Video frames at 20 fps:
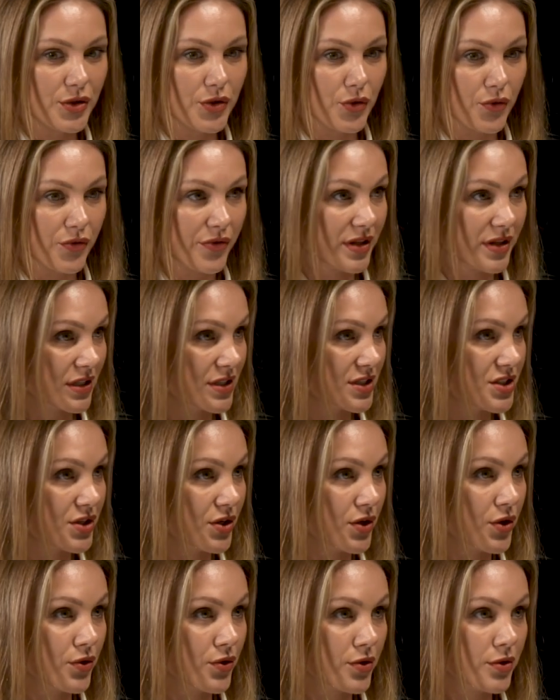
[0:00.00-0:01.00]
you feel
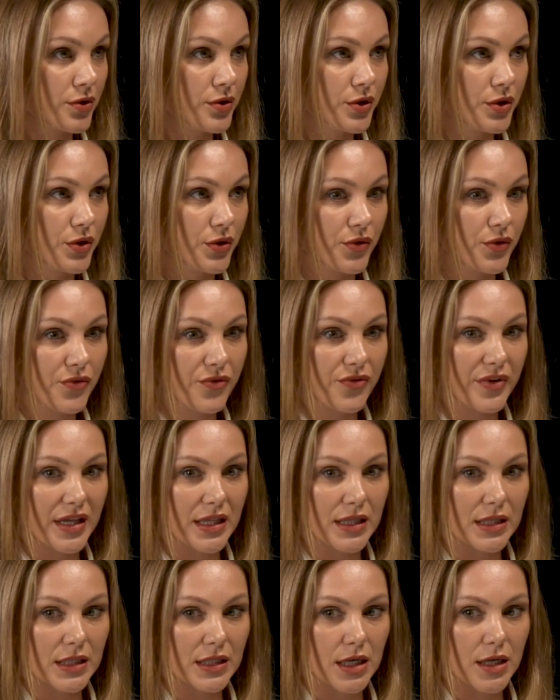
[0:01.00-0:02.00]
insecure, you
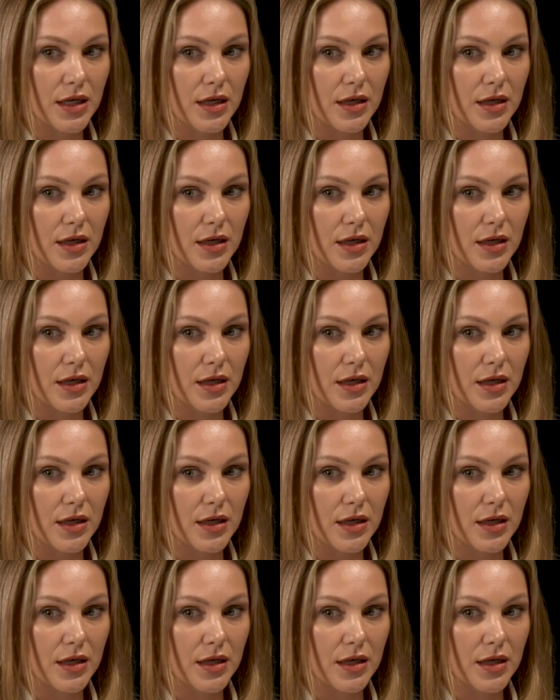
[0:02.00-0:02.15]
feel